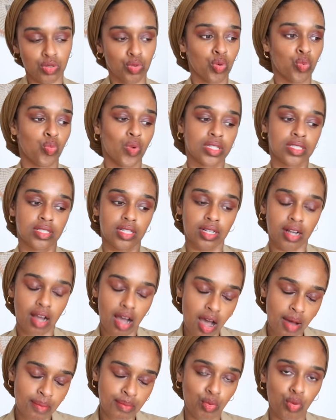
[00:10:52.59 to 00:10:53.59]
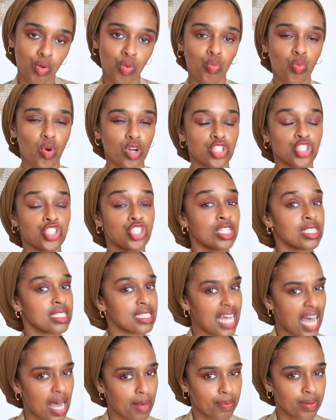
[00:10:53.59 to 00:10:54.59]
or what's to come or what just
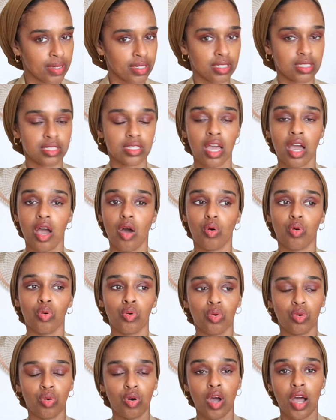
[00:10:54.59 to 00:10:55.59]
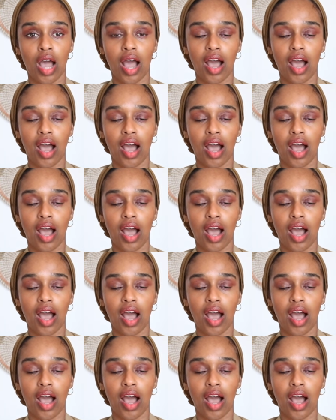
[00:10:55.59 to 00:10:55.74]
happened, or